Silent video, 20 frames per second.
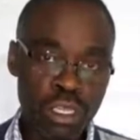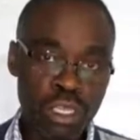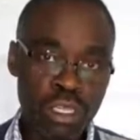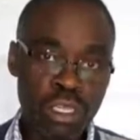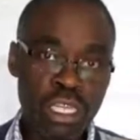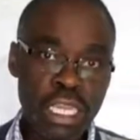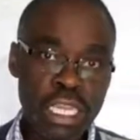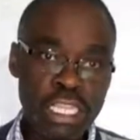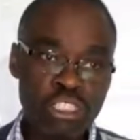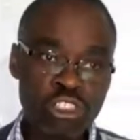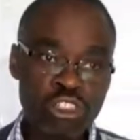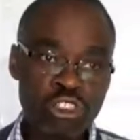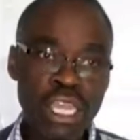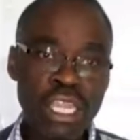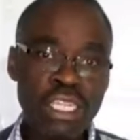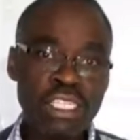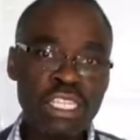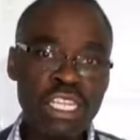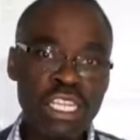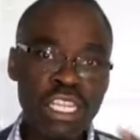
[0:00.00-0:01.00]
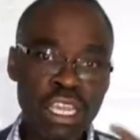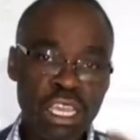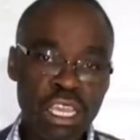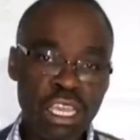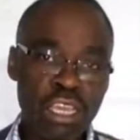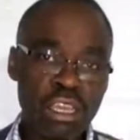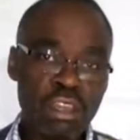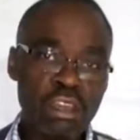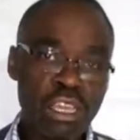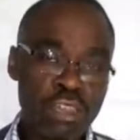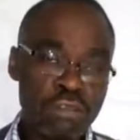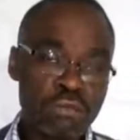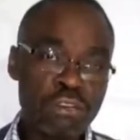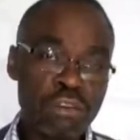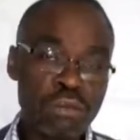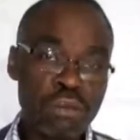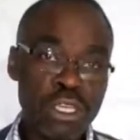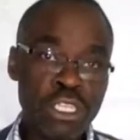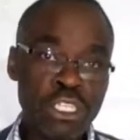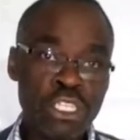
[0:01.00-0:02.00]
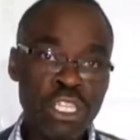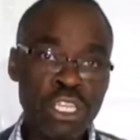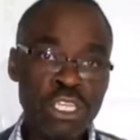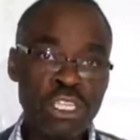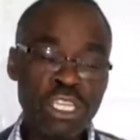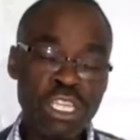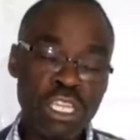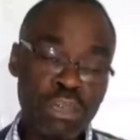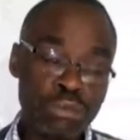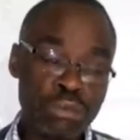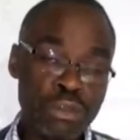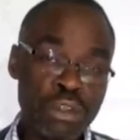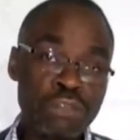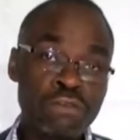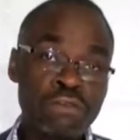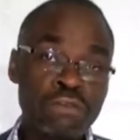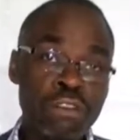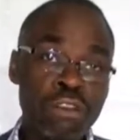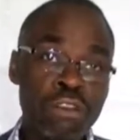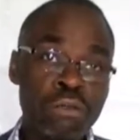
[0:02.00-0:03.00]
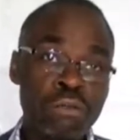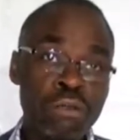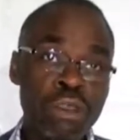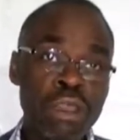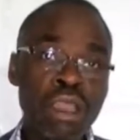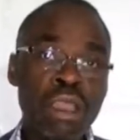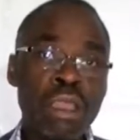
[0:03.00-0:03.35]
extract information in a brief form,